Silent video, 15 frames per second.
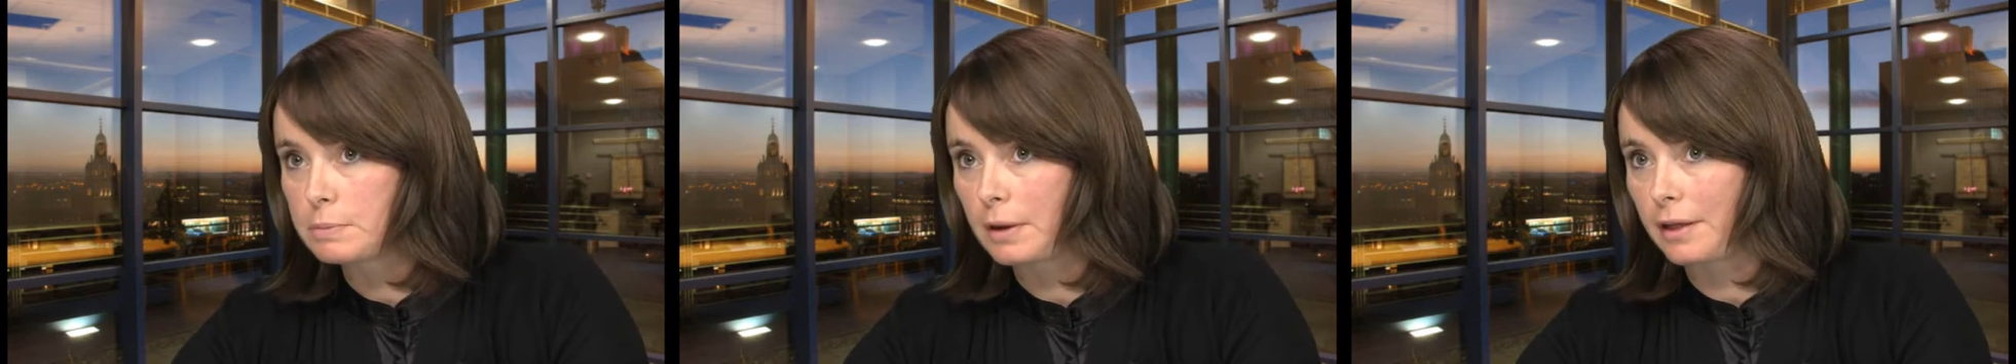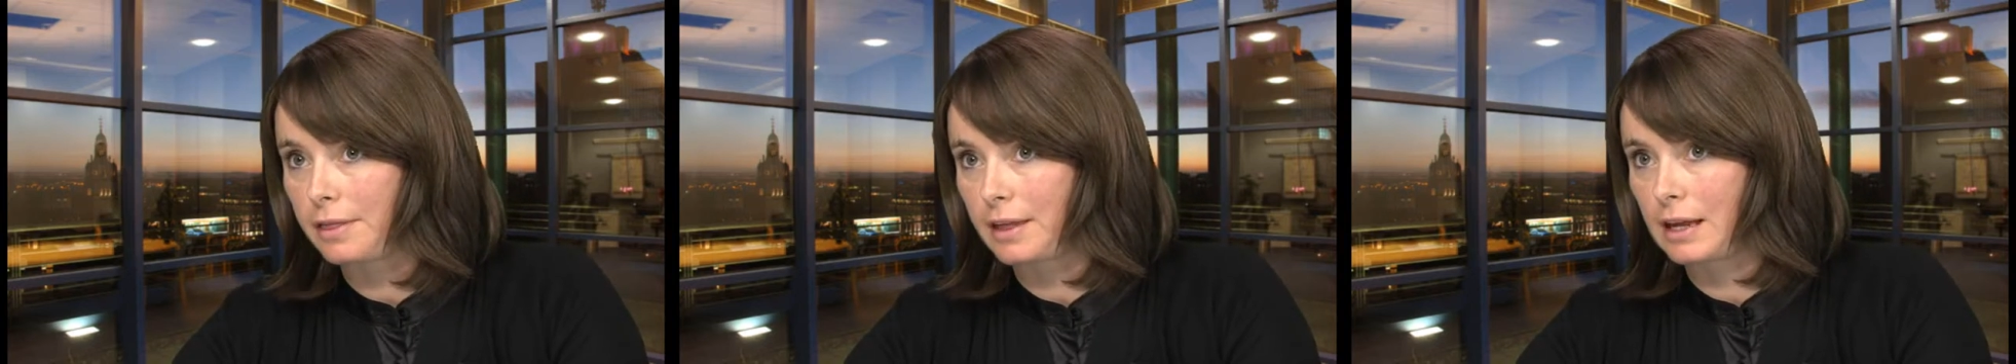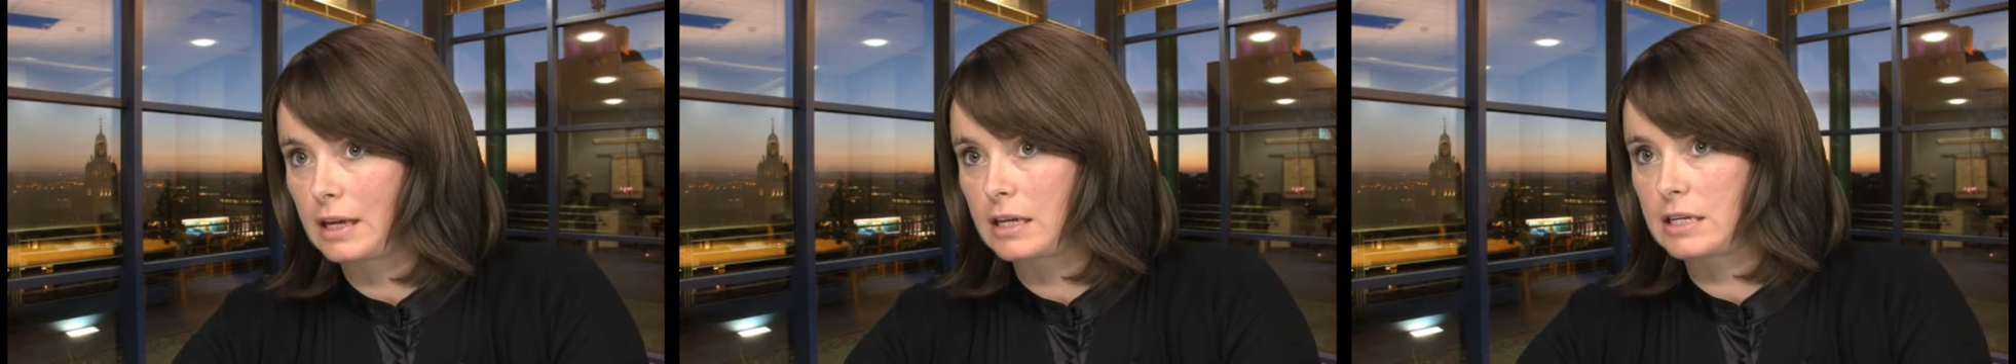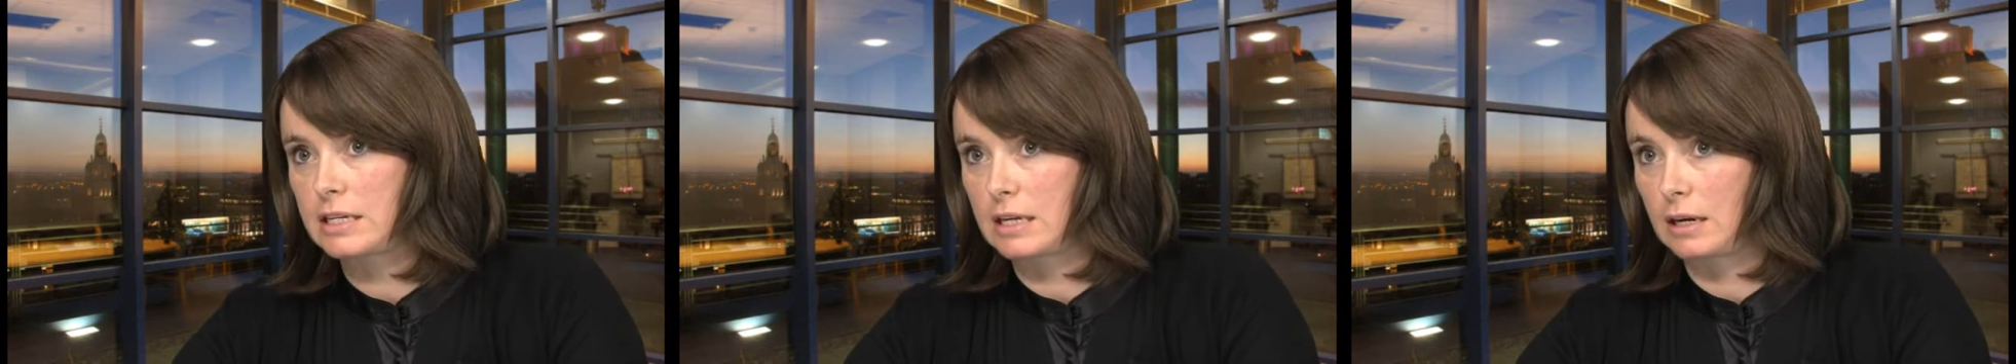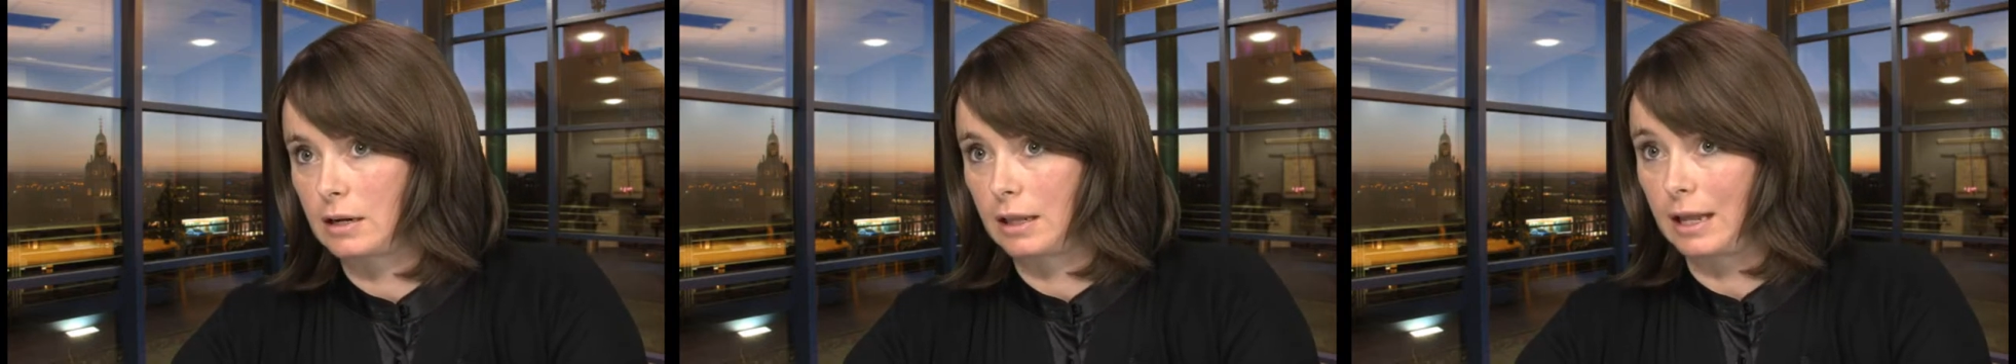but I think it's
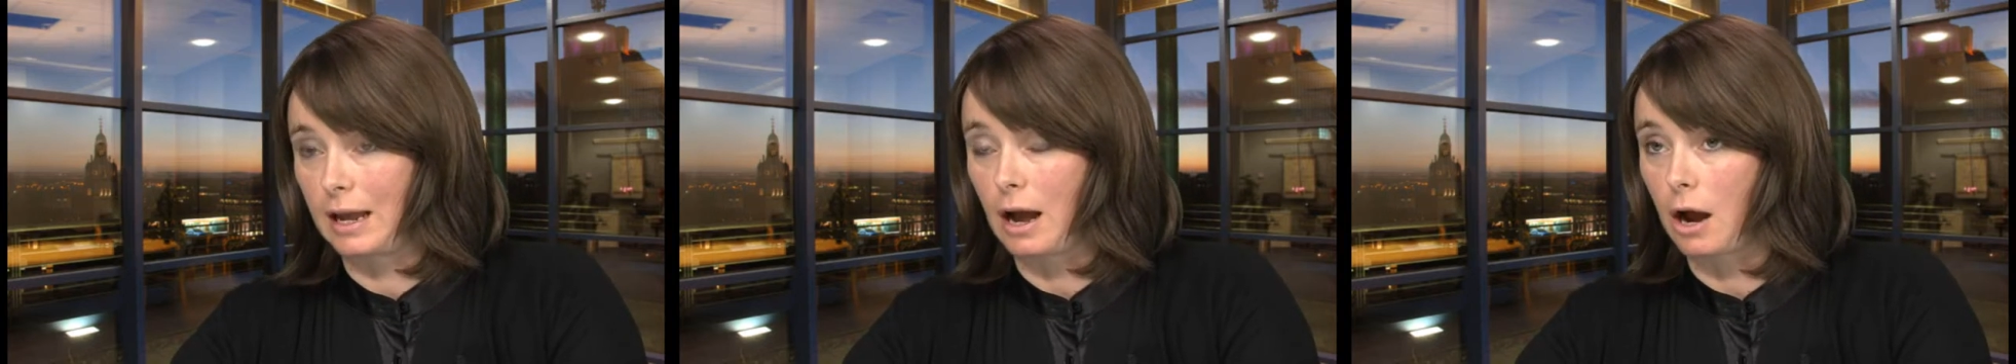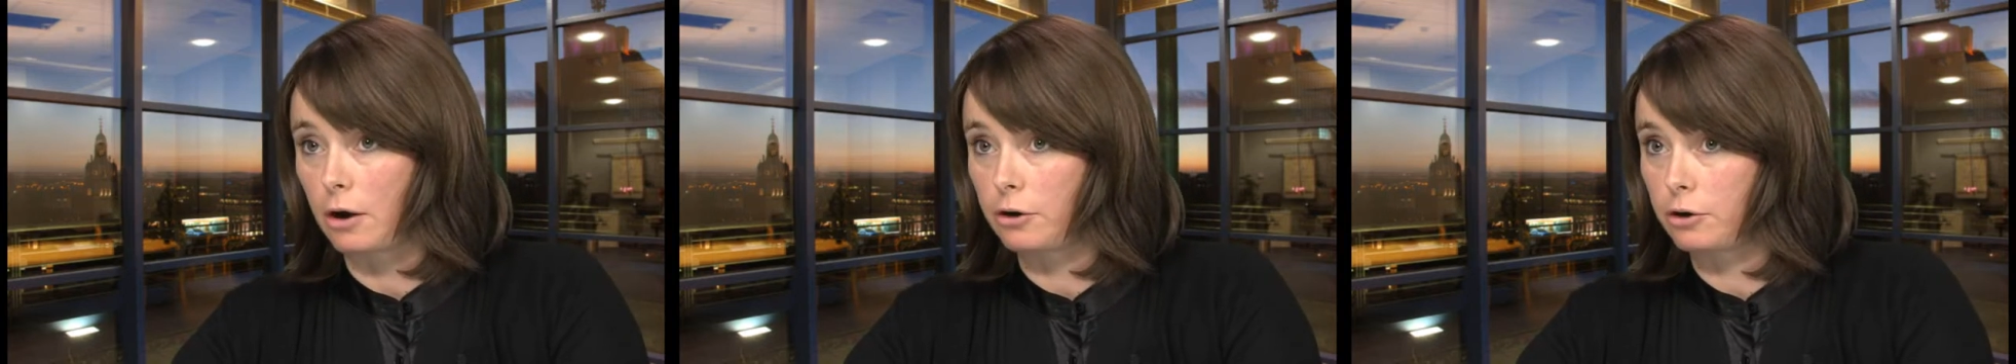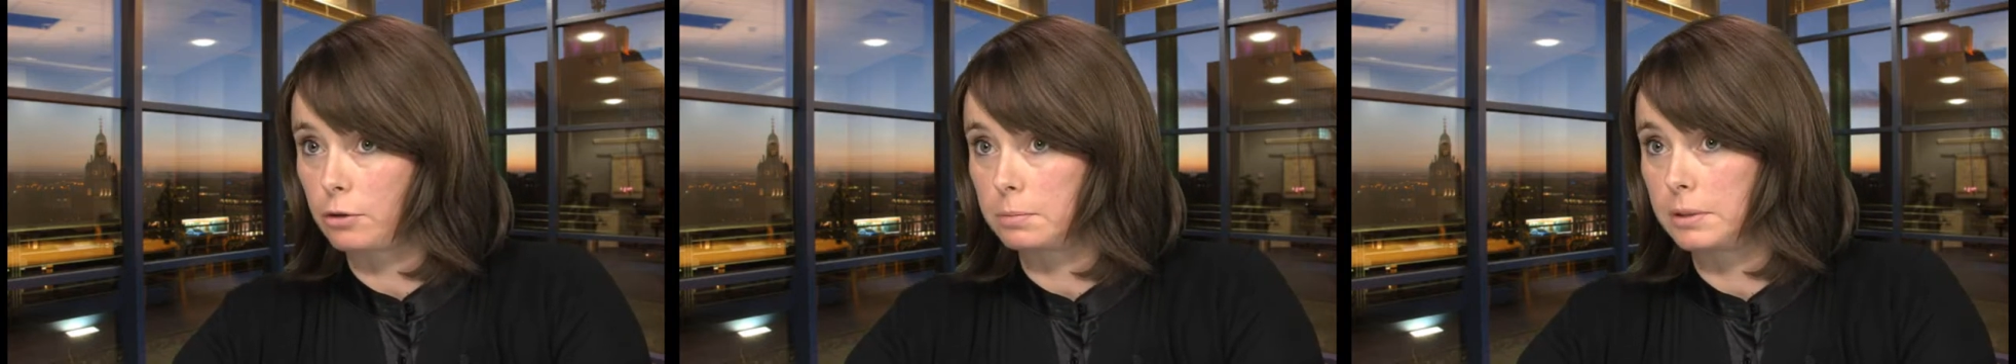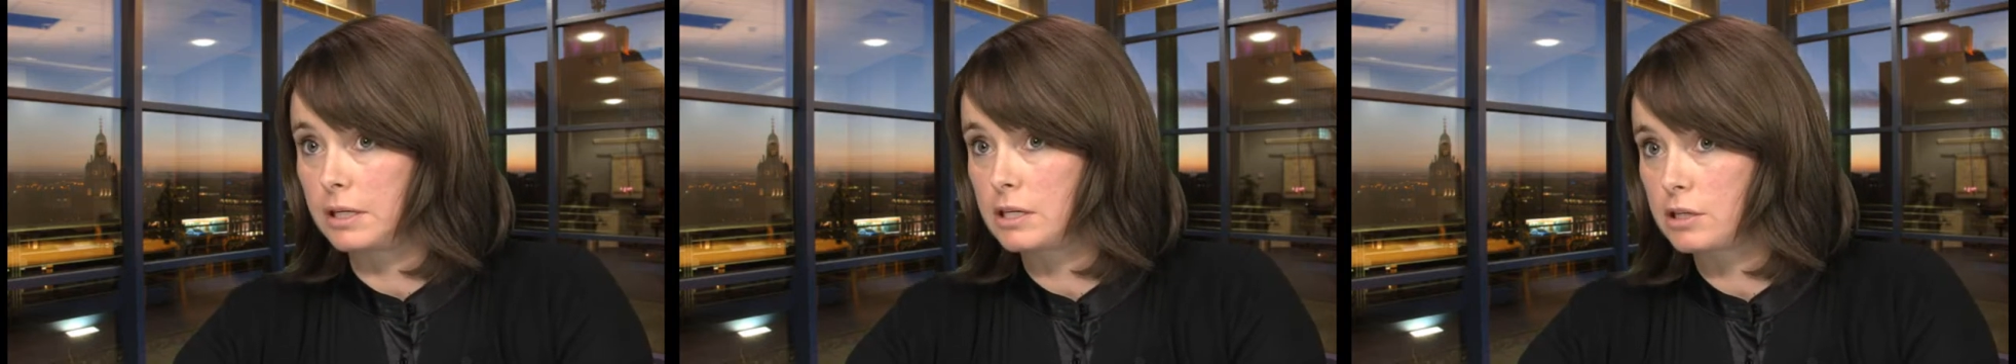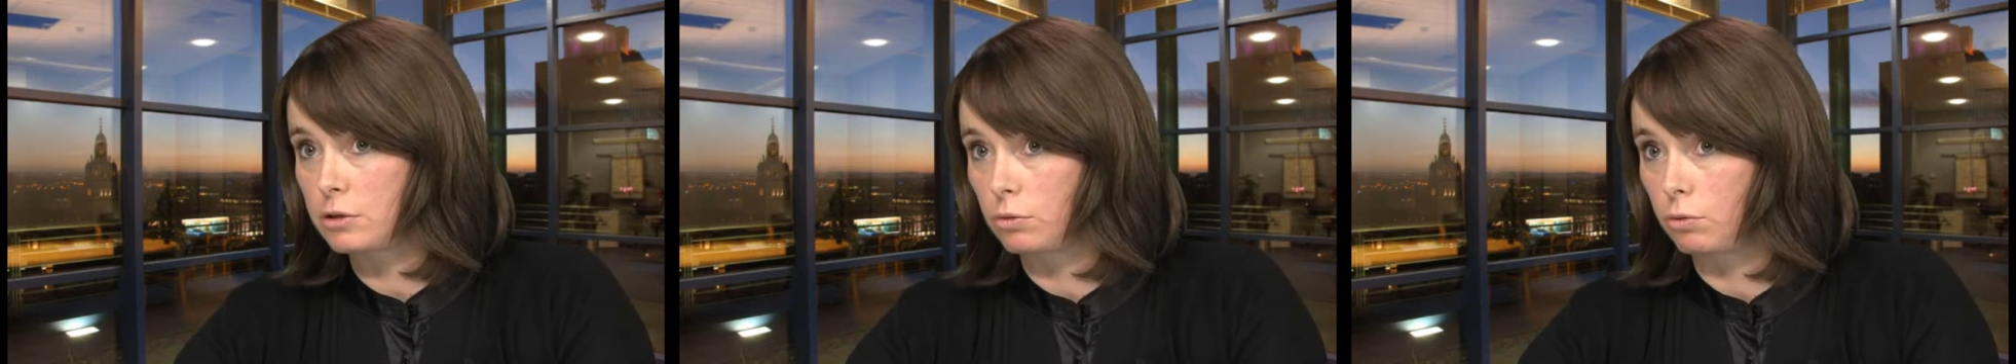certainly arguably
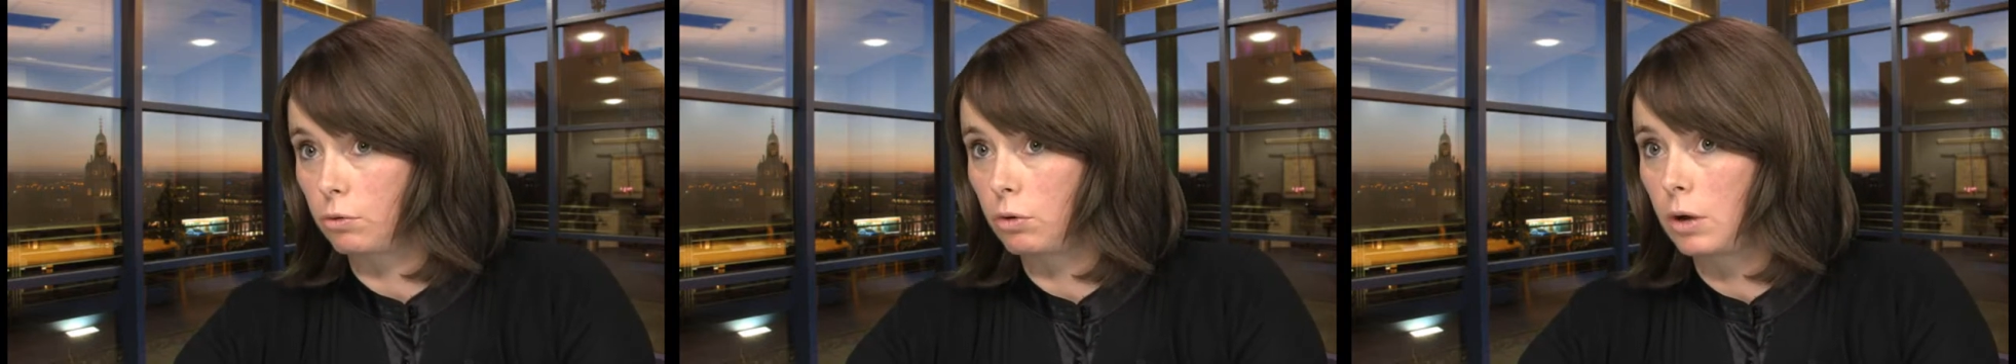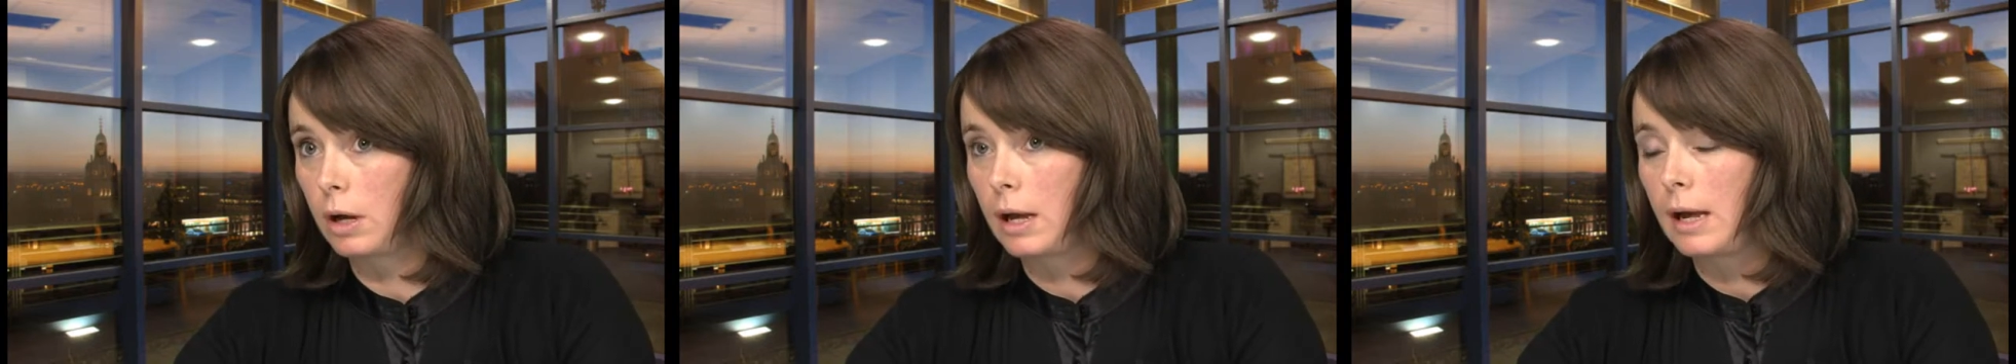so.